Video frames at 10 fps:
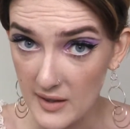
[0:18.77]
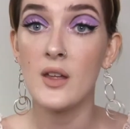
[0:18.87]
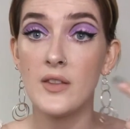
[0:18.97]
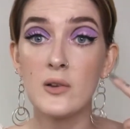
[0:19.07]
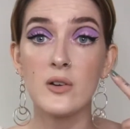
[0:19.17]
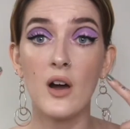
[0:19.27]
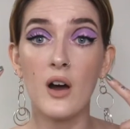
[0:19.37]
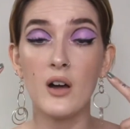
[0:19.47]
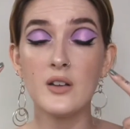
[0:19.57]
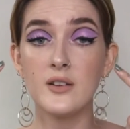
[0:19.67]
They look
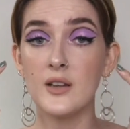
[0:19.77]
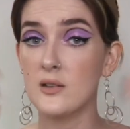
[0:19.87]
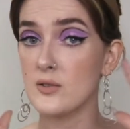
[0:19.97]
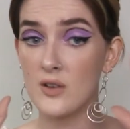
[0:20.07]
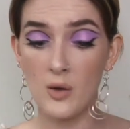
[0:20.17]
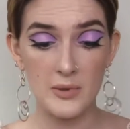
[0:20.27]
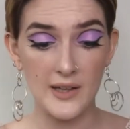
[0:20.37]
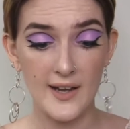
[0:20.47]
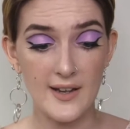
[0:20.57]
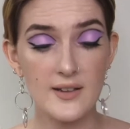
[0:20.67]
hard, it looks
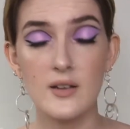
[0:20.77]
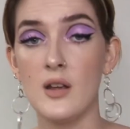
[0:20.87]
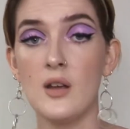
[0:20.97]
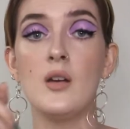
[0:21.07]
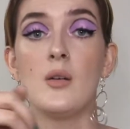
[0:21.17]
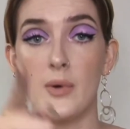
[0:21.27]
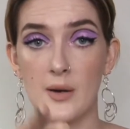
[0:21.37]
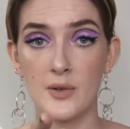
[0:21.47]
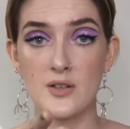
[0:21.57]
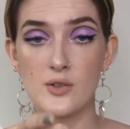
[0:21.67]
complicated, but I'm going
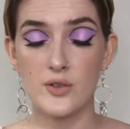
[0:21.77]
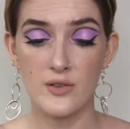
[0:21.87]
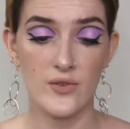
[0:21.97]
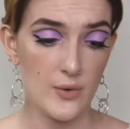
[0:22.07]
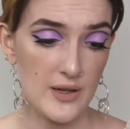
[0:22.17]
to talk you through it.